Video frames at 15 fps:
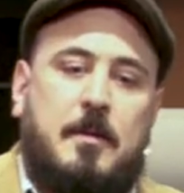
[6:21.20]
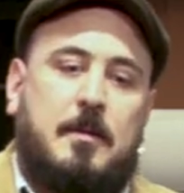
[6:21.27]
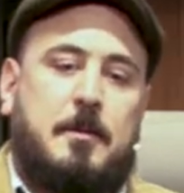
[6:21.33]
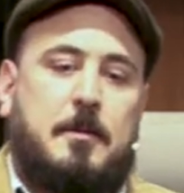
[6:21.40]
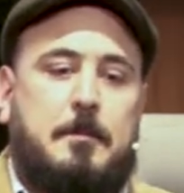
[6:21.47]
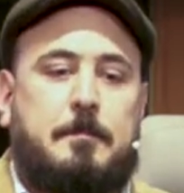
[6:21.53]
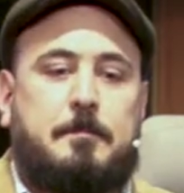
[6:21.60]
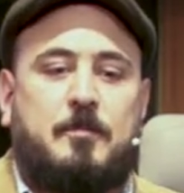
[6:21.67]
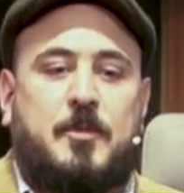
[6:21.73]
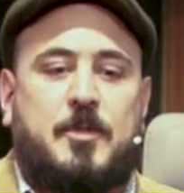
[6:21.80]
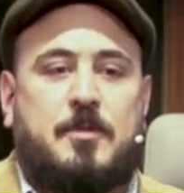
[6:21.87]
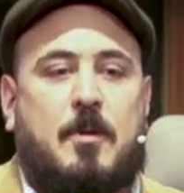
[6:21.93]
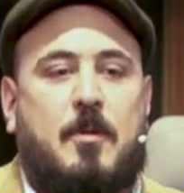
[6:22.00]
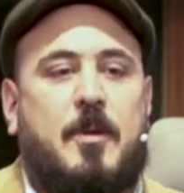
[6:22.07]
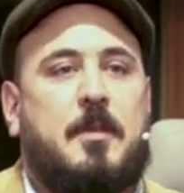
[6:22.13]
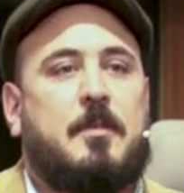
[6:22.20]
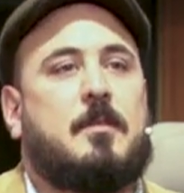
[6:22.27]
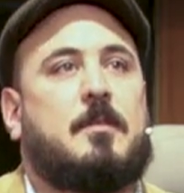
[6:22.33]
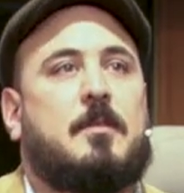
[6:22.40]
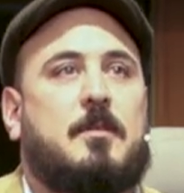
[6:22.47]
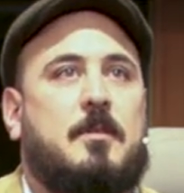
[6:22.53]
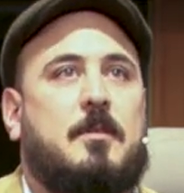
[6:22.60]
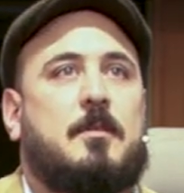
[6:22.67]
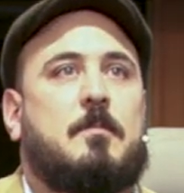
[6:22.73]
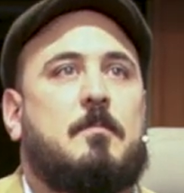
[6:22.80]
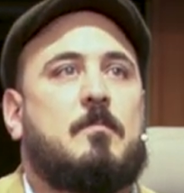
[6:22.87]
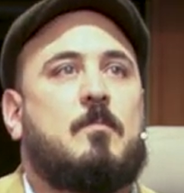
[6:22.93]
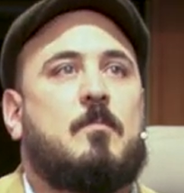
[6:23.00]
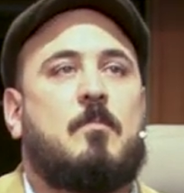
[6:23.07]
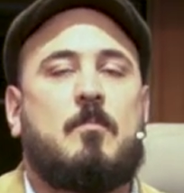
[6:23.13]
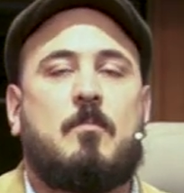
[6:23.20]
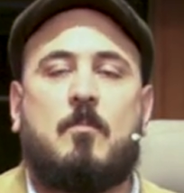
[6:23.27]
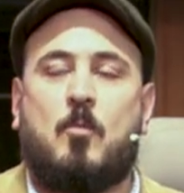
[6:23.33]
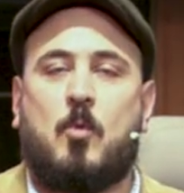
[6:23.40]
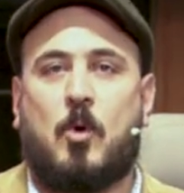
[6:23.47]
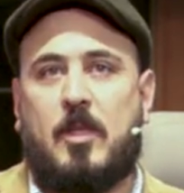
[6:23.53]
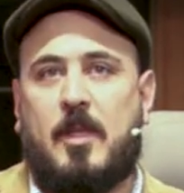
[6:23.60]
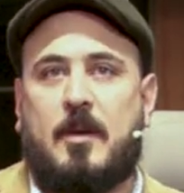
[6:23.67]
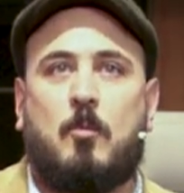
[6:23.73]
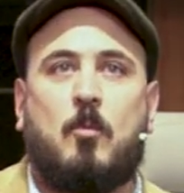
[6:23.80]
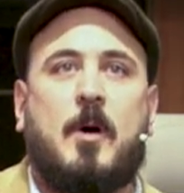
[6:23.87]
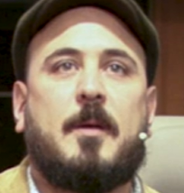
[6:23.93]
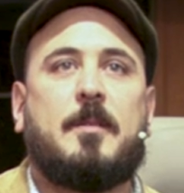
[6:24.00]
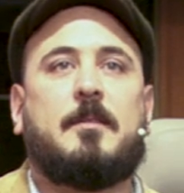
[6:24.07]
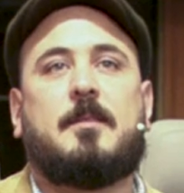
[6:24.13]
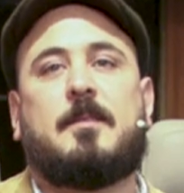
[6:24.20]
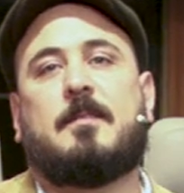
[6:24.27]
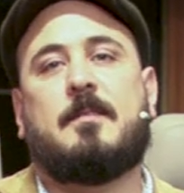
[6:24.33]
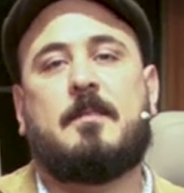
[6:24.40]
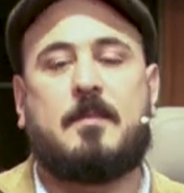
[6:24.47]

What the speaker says: drawing the world I want.